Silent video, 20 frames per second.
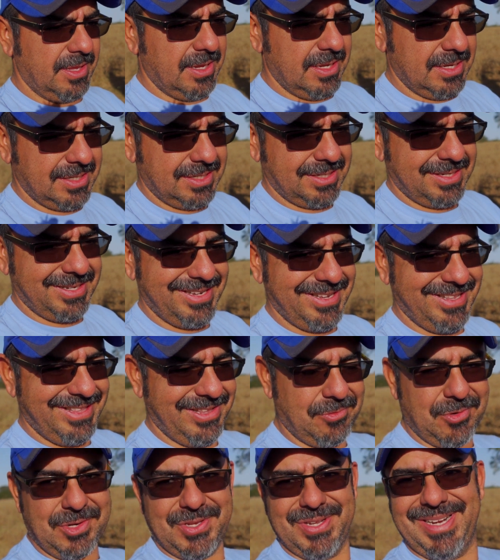this,
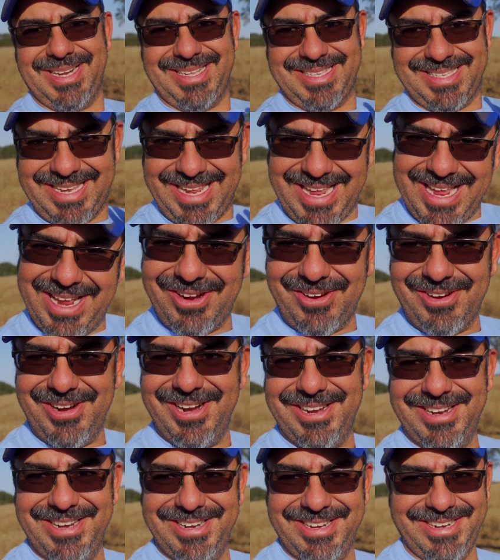the reason it's here,
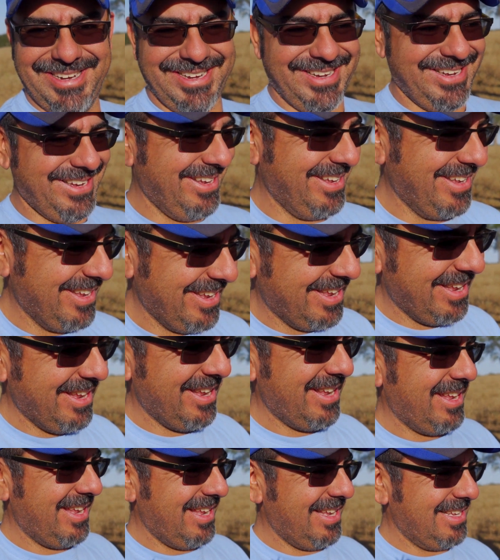
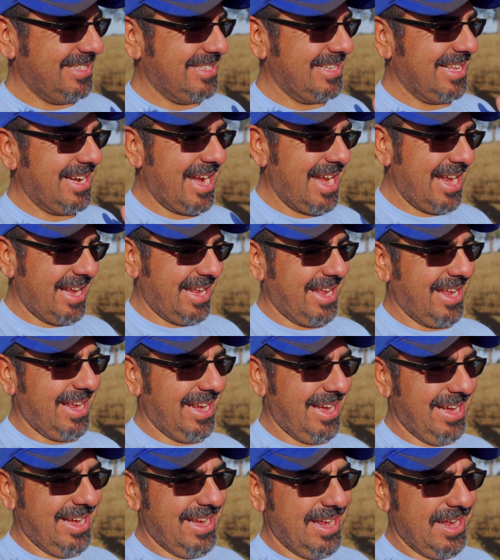is that I
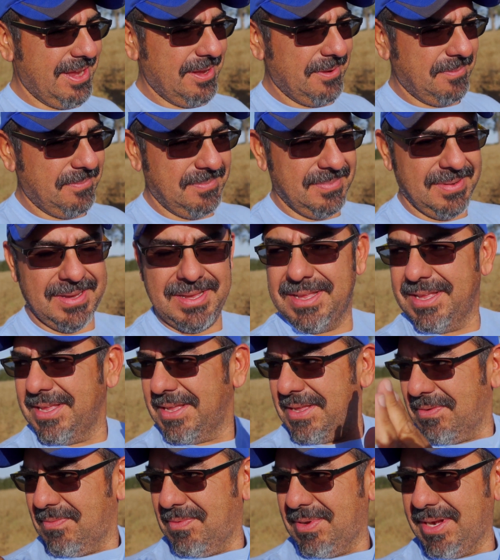can,
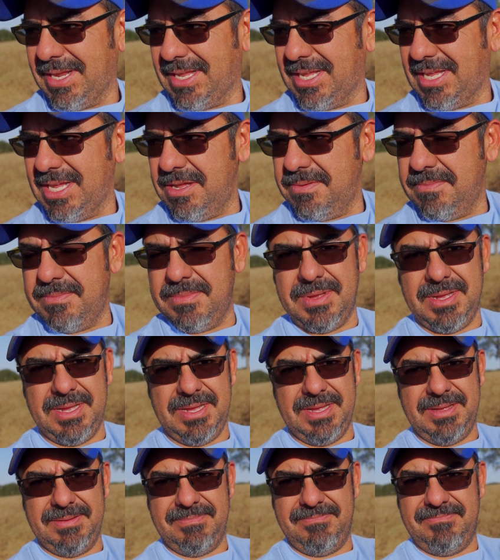when I come
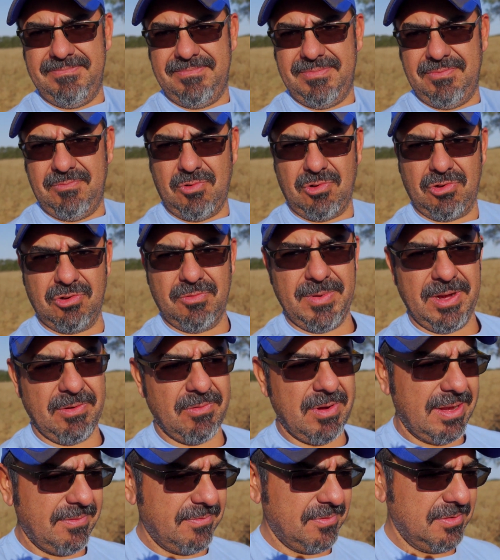work on my
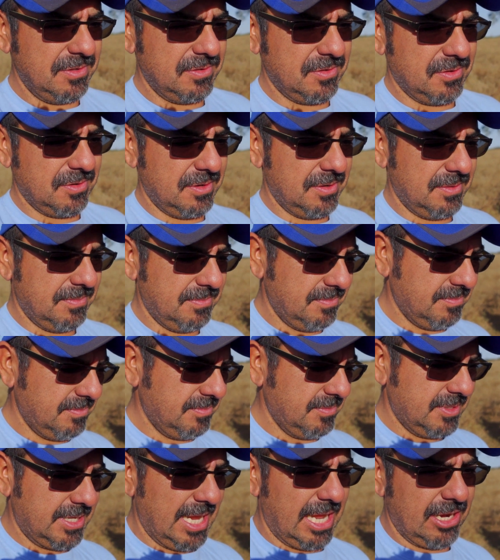rifles or
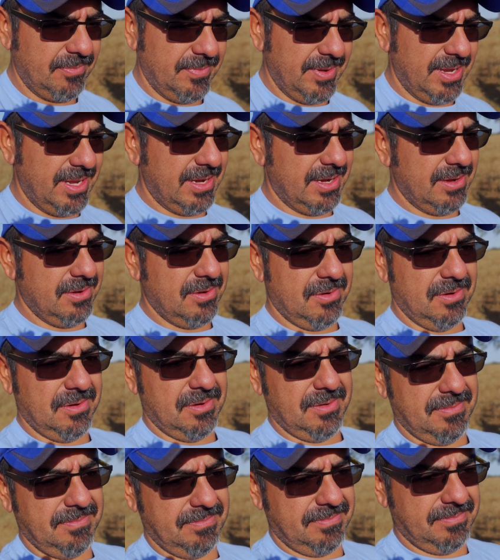sight them in
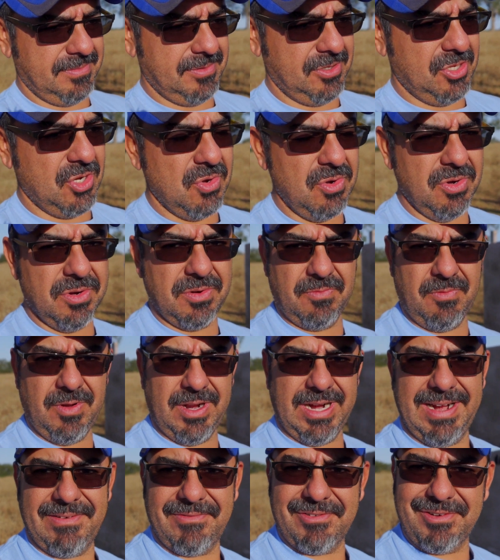or tune or
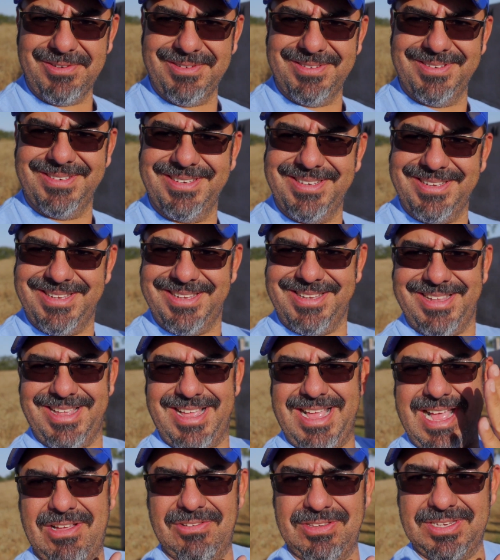whatever,
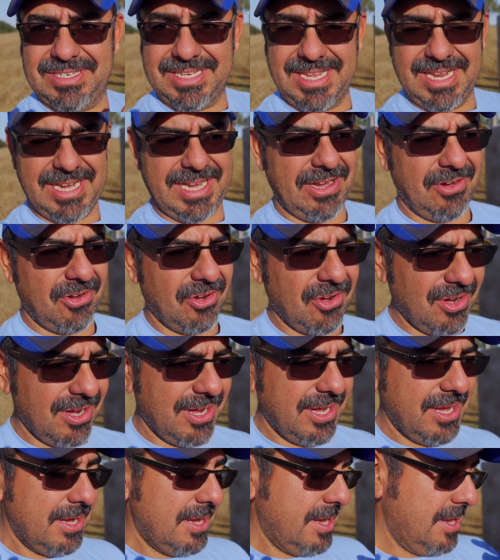I'll just get here
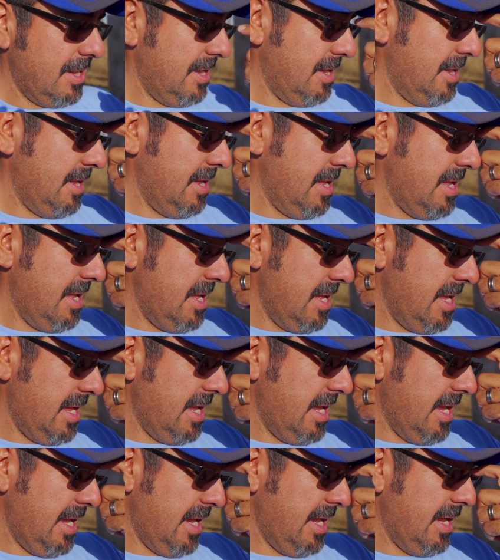early
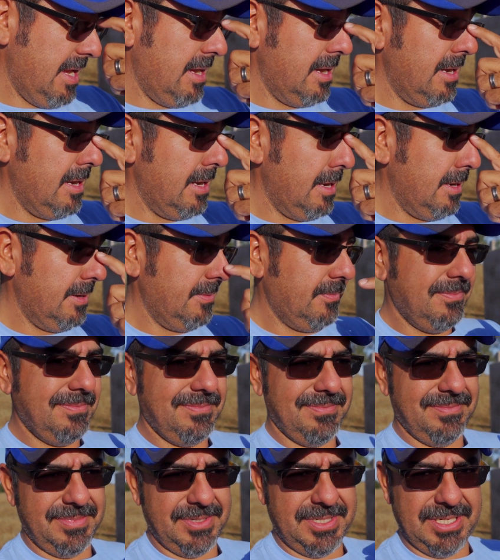and
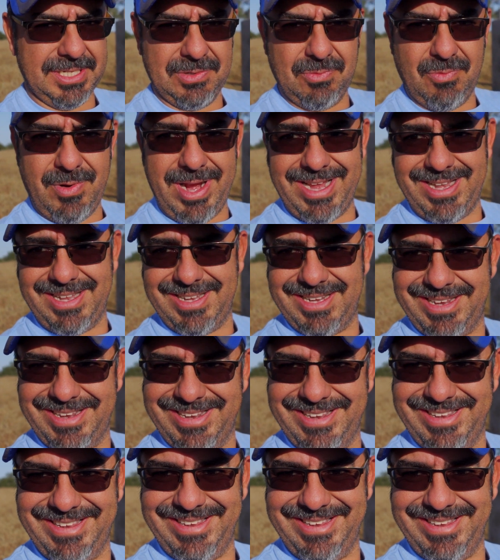just wait.